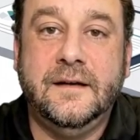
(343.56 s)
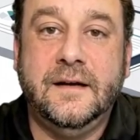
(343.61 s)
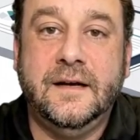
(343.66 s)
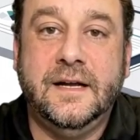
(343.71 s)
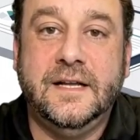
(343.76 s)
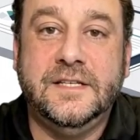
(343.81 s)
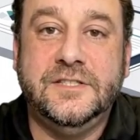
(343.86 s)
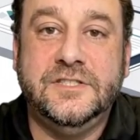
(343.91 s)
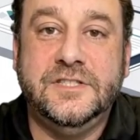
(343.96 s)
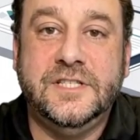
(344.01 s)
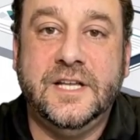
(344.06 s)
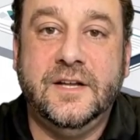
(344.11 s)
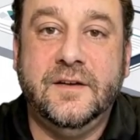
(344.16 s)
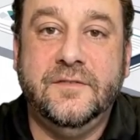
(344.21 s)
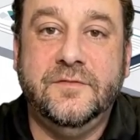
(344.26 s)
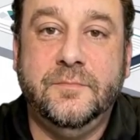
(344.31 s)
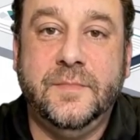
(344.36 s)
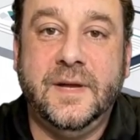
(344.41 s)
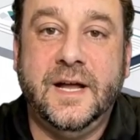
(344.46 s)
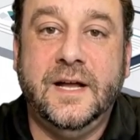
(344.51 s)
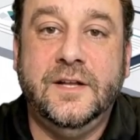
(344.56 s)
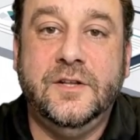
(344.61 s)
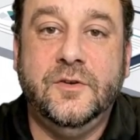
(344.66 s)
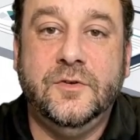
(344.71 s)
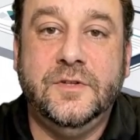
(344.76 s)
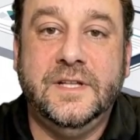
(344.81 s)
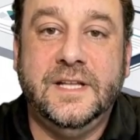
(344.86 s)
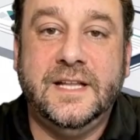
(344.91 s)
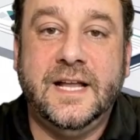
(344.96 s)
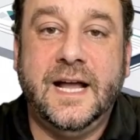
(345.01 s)
Instead of
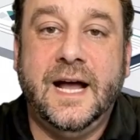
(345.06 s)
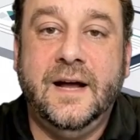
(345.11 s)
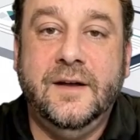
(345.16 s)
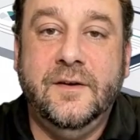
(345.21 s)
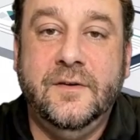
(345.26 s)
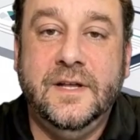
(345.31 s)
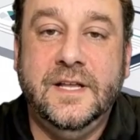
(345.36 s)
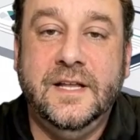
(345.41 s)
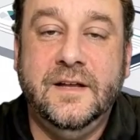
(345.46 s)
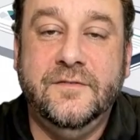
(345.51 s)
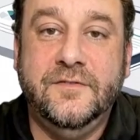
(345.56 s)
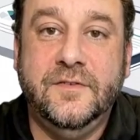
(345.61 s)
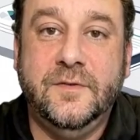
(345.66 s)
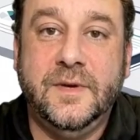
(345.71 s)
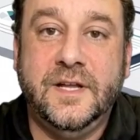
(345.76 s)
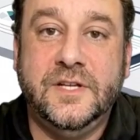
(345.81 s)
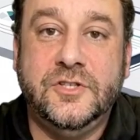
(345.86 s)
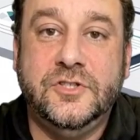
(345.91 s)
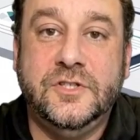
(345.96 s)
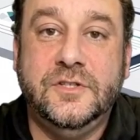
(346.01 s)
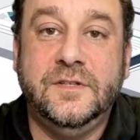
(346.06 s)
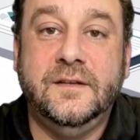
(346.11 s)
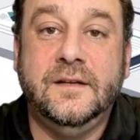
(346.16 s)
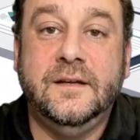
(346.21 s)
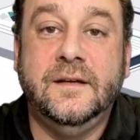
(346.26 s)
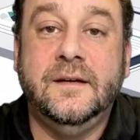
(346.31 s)
manually gathering information,